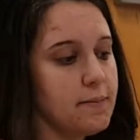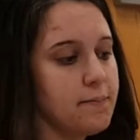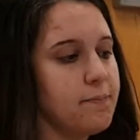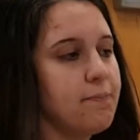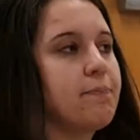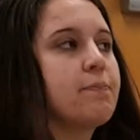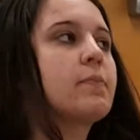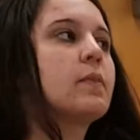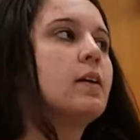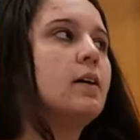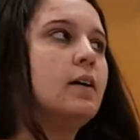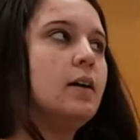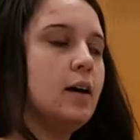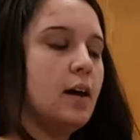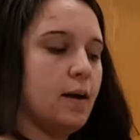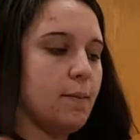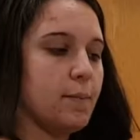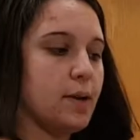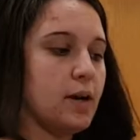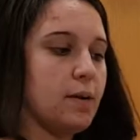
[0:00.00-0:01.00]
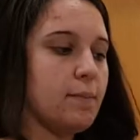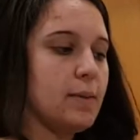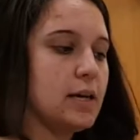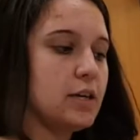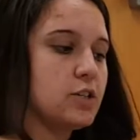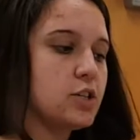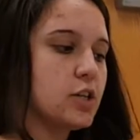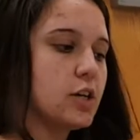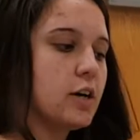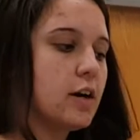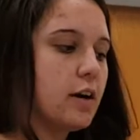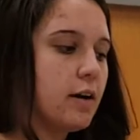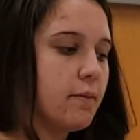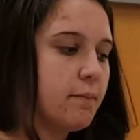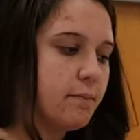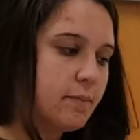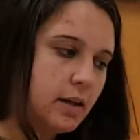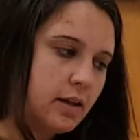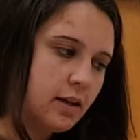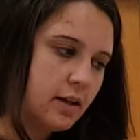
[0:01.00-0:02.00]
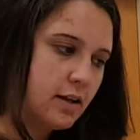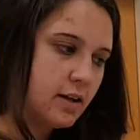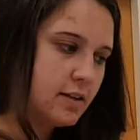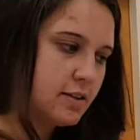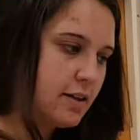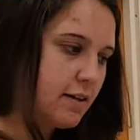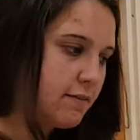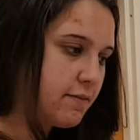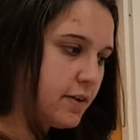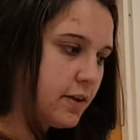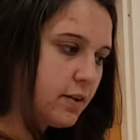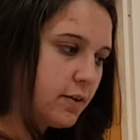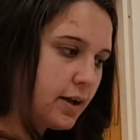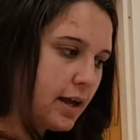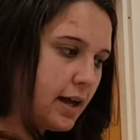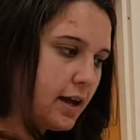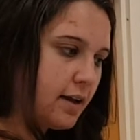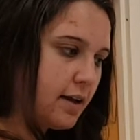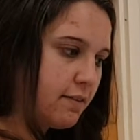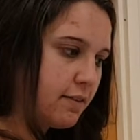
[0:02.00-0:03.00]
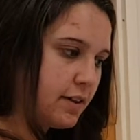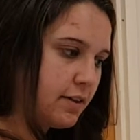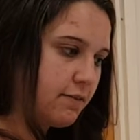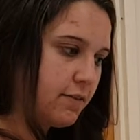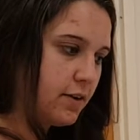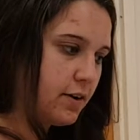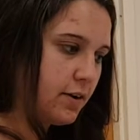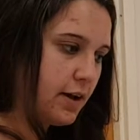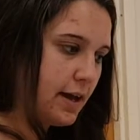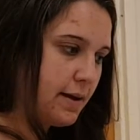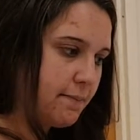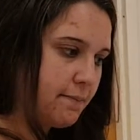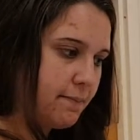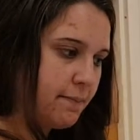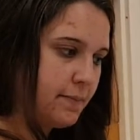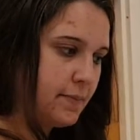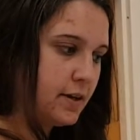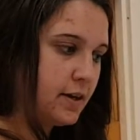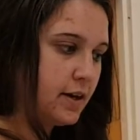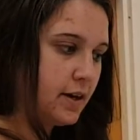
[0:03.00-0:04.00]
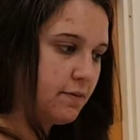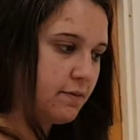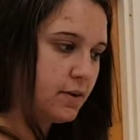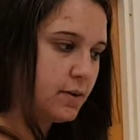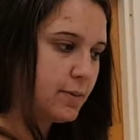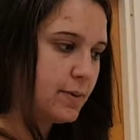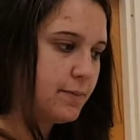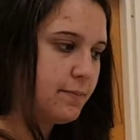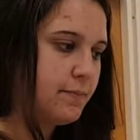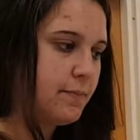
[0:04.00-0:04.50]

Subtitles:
I'm going to make sure, does that feel okay? Everything feel okay? You're comfortable?